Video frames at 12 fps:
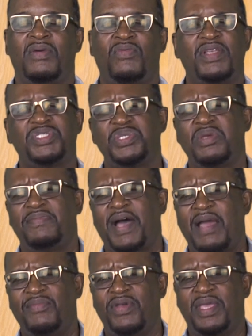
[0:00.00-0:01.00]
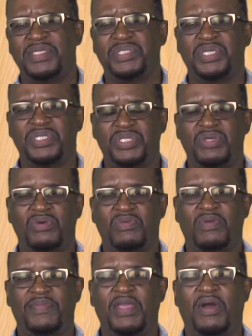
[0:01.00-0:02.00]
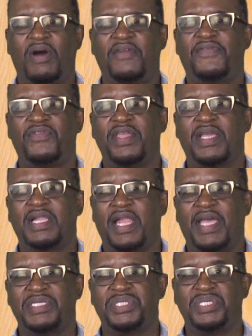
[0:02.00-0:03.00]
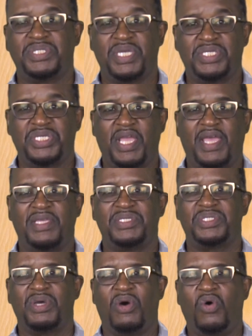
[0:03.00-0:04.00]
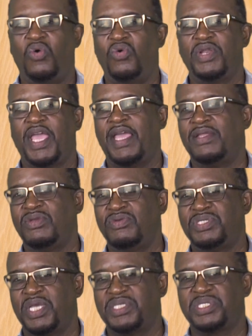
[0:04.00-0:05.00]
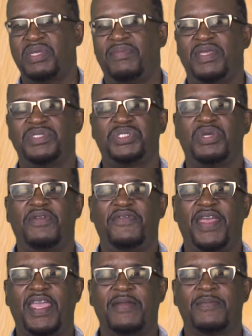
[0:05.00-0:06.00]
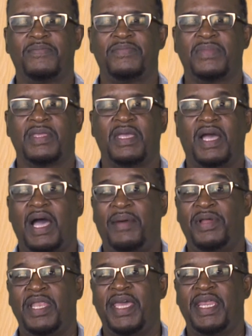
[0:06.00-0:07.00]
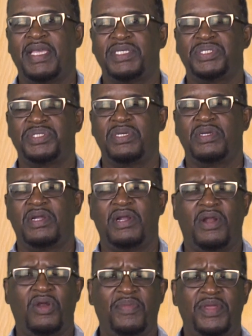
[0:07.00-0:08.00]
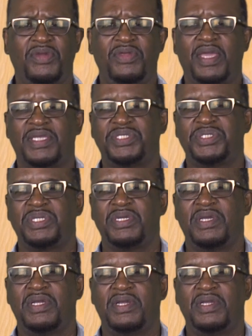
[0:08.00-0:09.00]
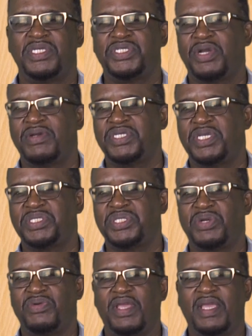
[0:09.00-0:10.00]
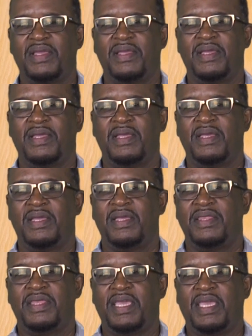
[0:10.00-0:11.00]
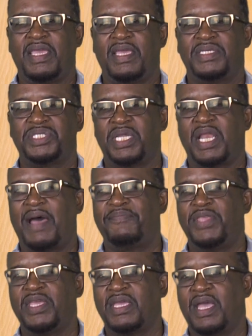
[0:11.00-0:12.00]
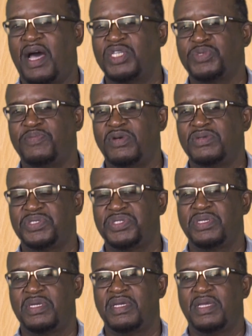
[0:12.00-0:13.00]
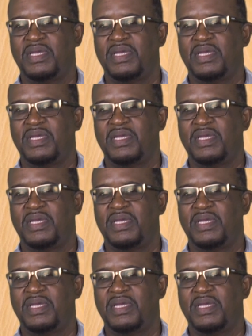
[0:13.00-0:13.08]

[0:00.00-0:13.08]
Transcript: Westview Bible Institute will be offering classes such as Old and New Testament Survey, Homiletics, Hermeneutics, Church History, the Synoptic Gospels,